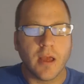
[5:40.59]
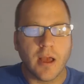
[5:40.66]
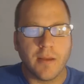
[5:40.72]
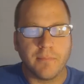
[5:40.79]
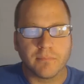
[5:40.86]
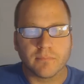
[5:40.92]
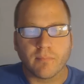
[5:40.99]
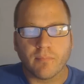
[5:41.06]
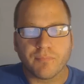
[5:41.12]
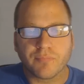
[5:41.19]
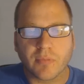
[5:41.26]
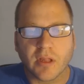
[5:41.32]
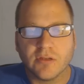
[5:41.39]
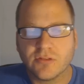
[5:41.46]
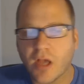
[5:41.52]

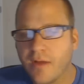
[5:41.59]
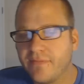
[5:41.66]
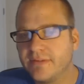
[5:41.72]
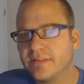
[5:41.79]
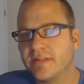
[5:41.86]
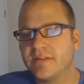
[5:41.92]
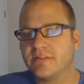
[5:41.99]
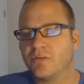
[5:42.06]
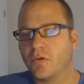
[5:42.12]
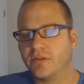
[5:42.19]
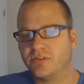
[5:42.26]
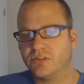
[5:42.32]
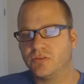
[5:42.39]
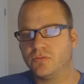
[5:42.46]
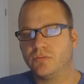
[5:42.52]
So obviously this story
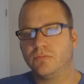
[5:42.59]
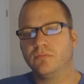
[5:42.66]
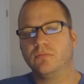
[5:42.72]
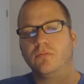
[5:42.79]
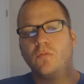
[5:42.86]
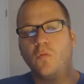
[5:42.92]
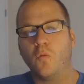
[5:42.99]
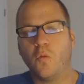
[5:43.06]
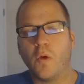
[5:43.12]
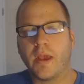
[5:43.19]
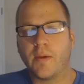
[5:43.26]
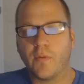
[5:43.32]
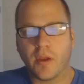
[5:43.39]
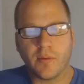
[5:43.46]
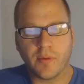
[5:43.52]
is just
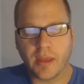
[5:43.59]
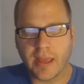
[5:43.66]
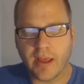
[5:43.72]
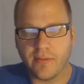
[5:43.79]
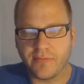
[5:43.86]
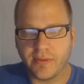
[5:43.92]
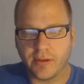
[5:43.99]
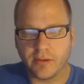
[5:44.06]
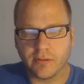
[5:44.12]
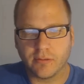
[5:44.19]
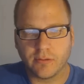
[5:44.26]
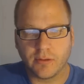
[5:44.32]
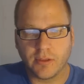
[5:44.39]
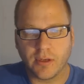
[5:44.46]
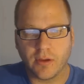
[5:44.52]
way, way, way out there.
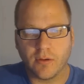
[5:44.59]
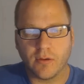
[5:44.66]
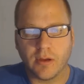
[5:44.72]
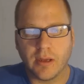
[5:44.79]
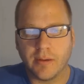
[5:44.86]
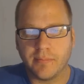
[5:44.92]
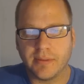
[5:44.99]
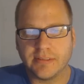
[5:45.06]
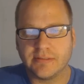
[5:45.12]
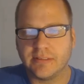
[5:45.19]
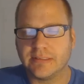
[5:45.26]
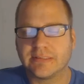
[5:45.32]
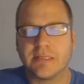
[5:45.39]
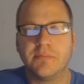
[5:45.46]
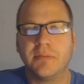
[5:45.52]
You know,
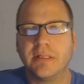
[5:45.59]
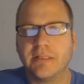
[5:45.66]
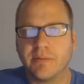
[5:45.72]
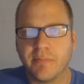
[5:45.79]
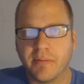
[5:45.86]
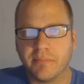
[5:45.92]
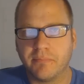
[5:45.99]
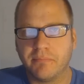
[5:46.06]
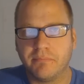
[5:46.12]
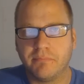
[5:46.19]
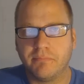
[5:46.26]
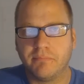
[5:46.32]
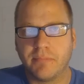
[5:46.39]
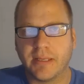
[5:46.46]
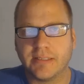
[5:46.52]
it's completely
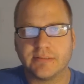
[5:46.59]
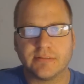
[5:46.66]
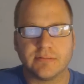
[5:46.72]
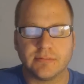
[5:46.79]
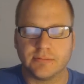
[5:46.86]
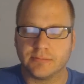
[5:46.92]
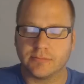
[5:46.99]
based